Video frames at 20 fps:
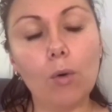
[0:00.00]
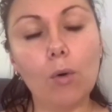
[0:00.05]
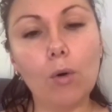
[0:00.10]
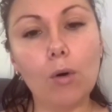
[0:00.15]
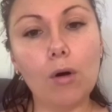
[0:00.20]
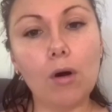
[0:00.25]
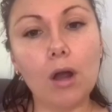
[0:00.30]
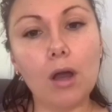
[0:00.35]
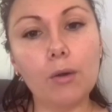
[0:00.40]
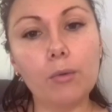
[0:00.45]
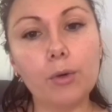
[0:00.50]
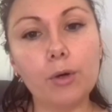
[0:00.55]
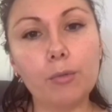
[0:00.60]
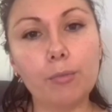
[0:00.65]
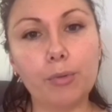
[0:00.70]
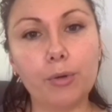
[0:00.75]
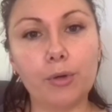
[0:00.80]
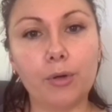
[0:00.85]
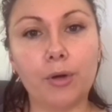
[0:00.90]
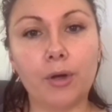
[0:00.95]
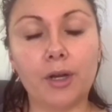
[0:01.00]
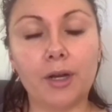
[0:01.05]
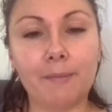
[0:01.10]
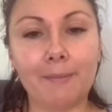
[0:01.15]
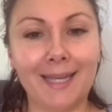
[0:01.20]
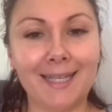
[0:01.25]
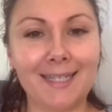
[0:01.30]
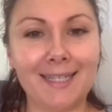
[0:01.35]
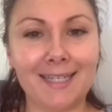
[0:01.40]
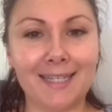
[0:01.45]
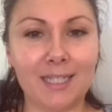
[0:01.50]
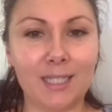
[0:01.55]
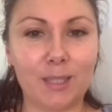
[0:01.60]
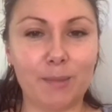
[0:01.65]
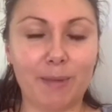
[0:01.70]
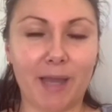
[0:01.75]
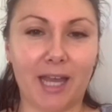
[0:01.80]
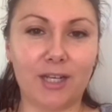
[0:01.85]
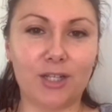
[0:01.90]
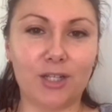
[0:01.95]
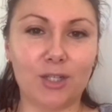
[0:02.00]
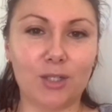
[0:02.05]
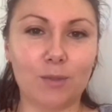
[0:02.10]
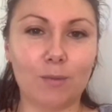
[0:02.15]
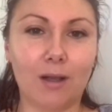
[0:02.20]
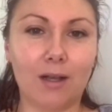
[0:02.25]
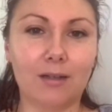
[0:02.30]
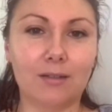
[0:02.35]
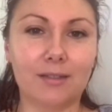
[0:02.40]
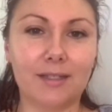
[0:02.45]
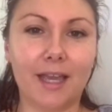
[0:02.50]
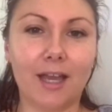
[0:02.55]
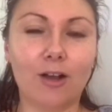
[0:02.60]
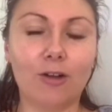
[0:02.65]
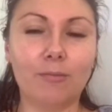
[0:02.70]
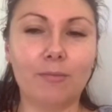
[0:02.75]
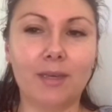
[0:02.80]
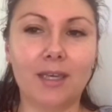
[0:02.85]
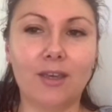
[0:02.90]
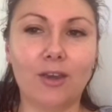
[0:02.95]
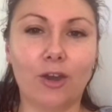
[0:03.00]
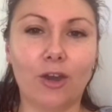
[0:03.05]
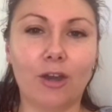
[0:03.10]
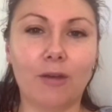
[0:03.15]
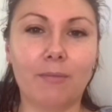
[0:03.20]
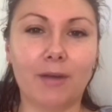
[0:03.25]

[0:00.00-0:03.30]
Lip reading: Or I would have put on a maintenance patch as well to help me